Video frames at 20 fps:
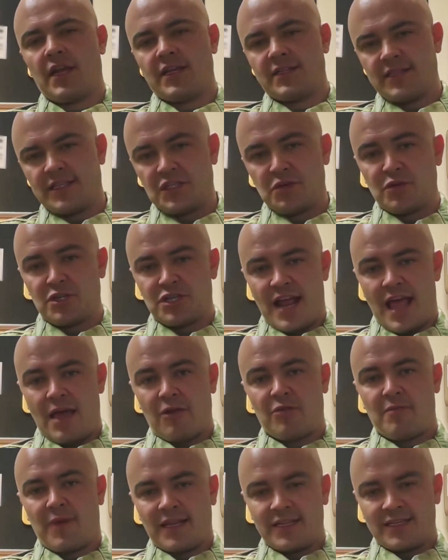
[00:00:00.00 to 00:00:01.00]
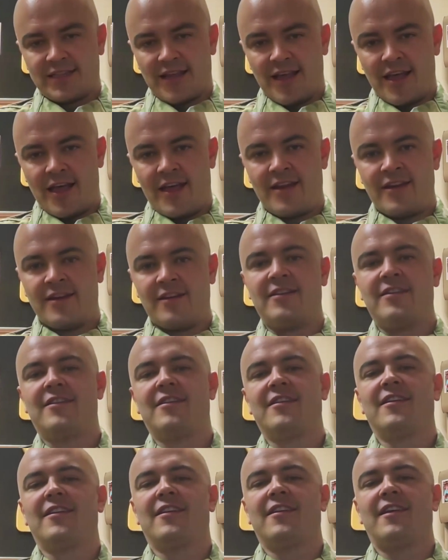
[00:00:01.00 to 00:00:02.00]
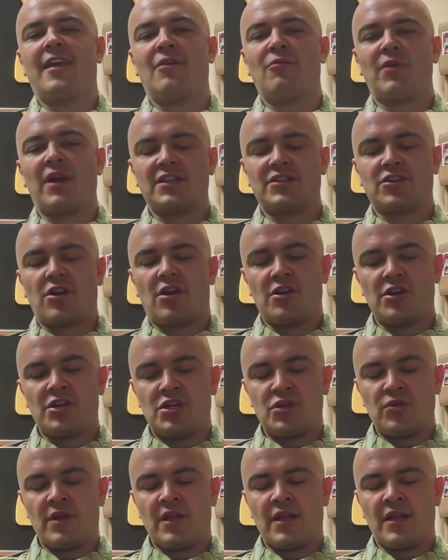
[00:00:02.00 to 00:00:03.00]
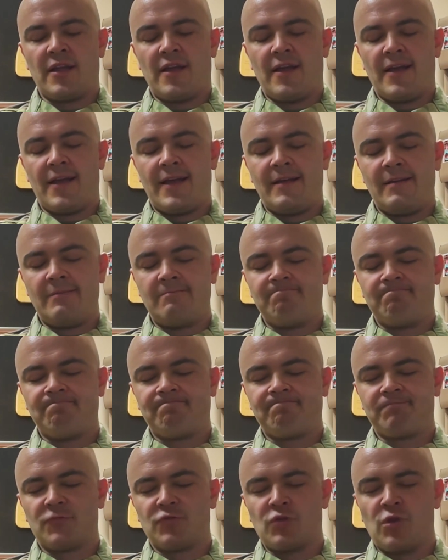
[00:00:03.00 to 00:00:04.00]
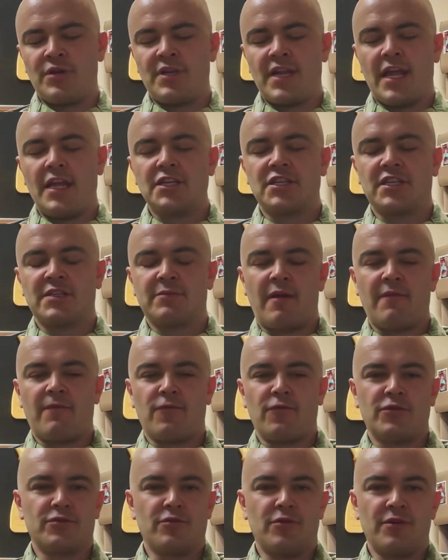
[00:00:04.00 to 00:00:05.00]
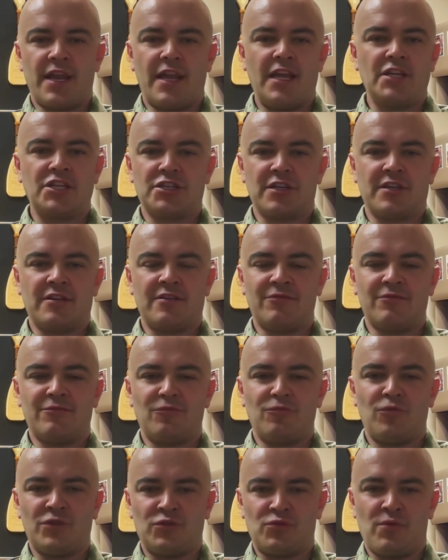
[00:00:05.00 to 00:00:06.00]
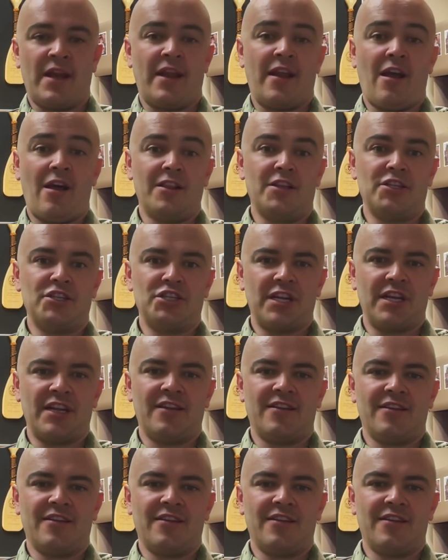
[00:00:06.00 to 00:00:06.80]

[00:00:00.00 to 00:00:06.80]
of this situation I have with my son, and when I started doing rotations, my first rotation was radiology.